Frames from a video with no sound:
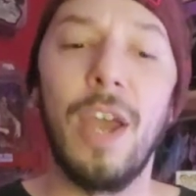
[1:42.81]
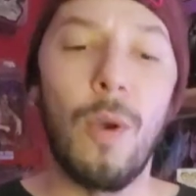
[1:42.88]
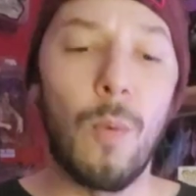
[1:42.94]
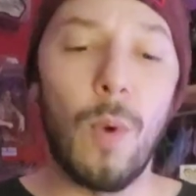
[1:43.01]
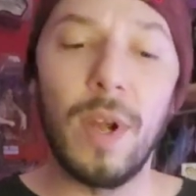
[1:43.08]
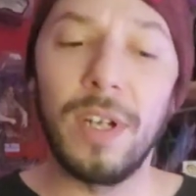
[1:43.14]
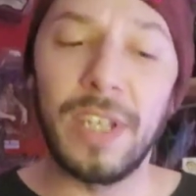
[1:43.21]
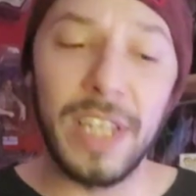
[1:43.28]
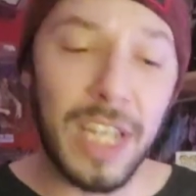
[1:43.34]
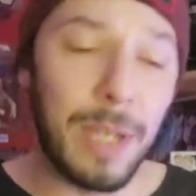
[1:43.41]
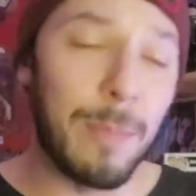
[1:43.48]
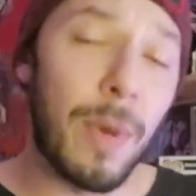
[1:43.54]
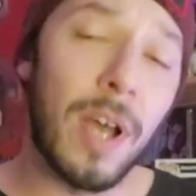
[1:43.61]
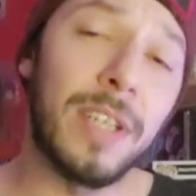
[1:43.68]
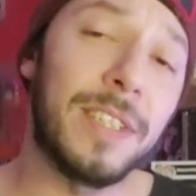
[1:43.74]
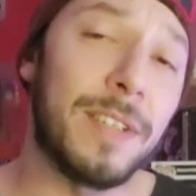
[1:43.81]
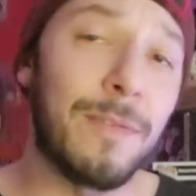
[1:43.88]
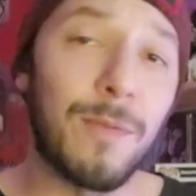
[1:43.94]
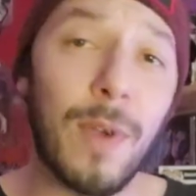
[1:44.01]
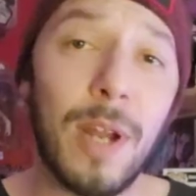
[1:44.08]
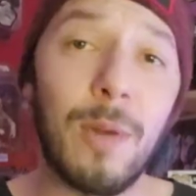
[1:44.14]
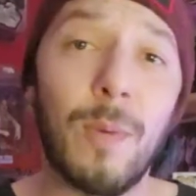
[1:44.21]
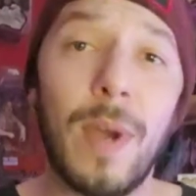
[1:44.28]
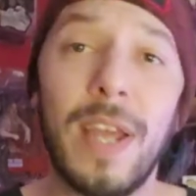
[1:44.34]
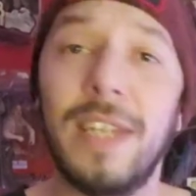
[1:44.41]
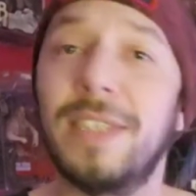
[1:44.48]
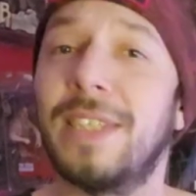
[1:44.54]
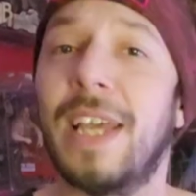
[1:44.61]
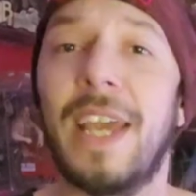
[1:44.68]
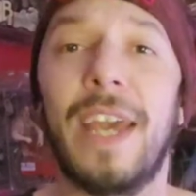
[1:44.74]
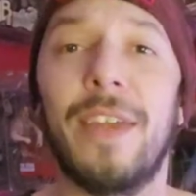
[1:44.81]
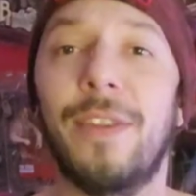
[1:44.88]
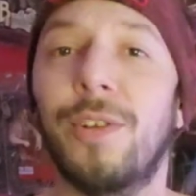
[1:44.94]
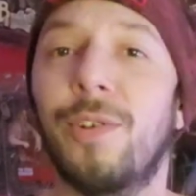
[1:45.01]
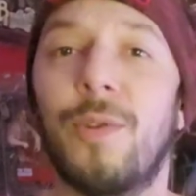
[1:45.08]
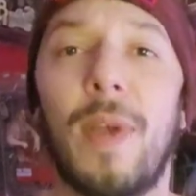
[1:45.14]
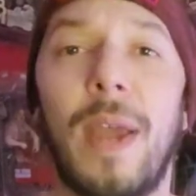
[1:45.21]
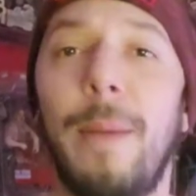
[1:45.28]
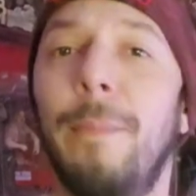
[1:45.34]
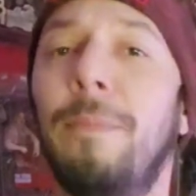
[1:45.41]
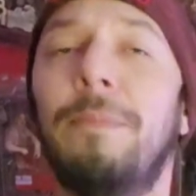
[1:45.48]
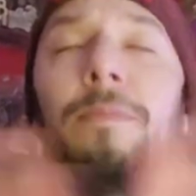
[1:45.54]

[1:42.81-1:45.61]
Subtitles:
One key positive right away is that Heather Graham